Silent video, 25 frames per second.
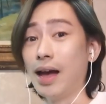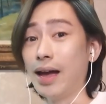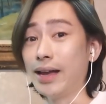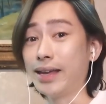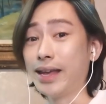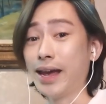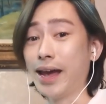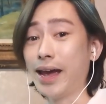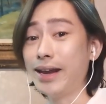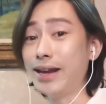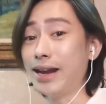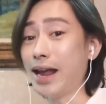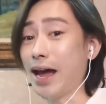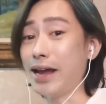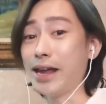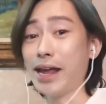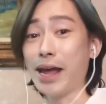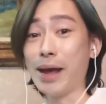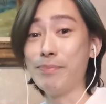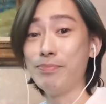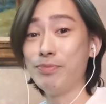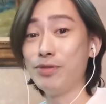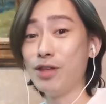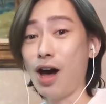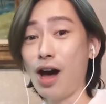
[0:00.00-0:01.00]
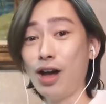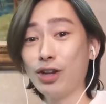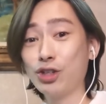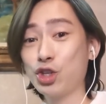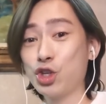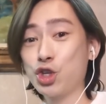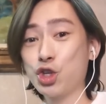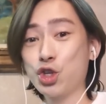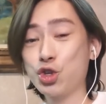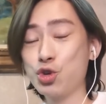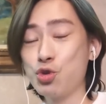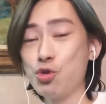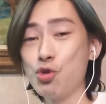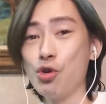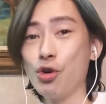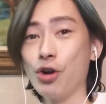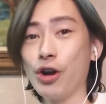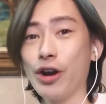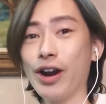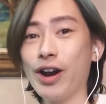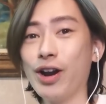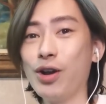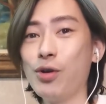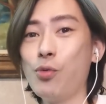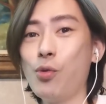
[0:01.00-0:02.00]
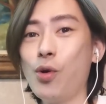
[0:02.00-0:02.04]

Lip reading: Again, I am not sure